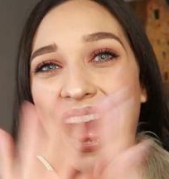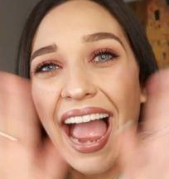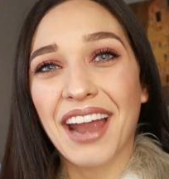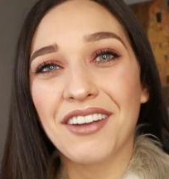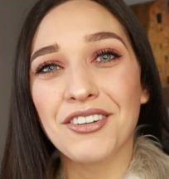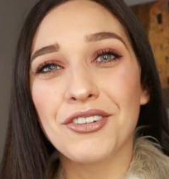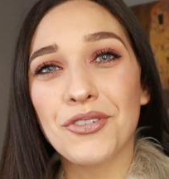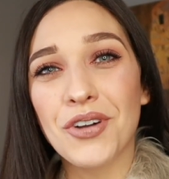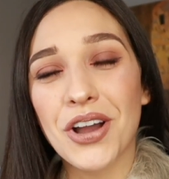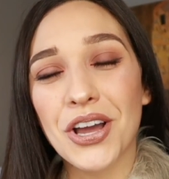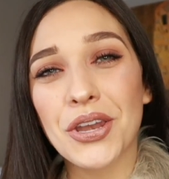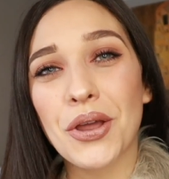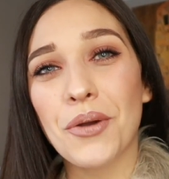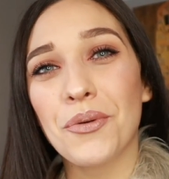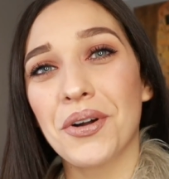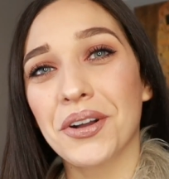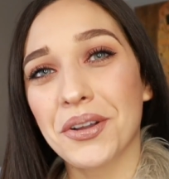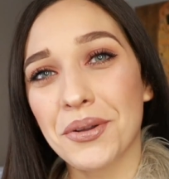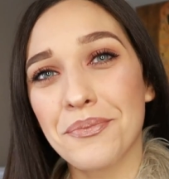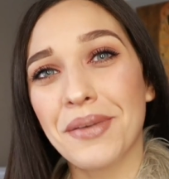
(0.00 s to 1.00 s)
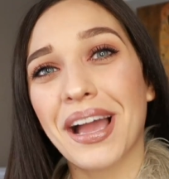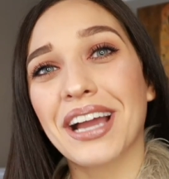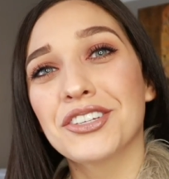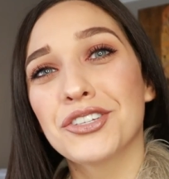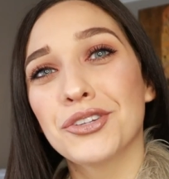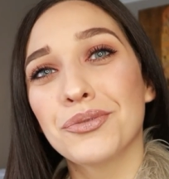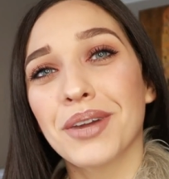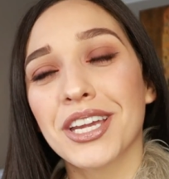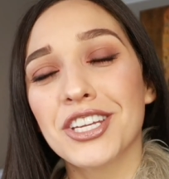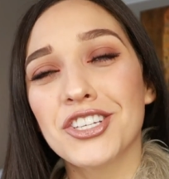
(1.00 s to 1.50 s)
Hi everyone, welcome back
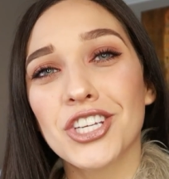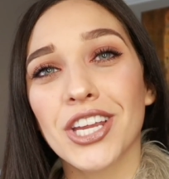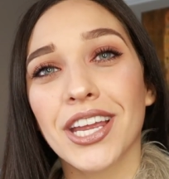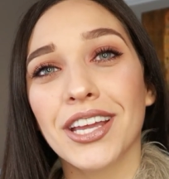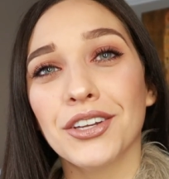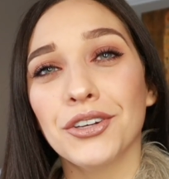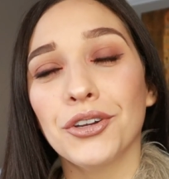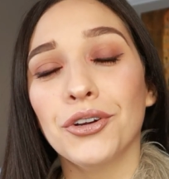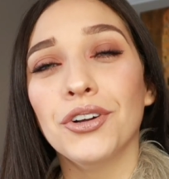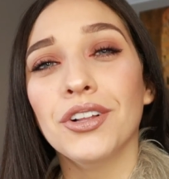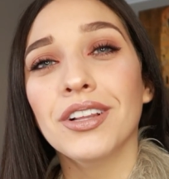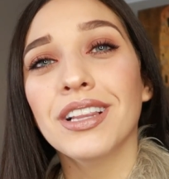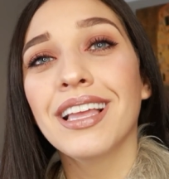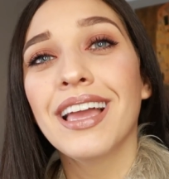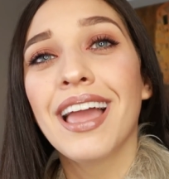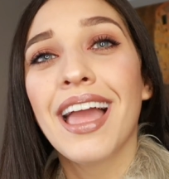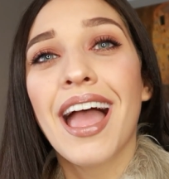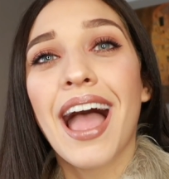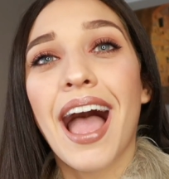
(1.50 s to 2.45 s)
to my channel.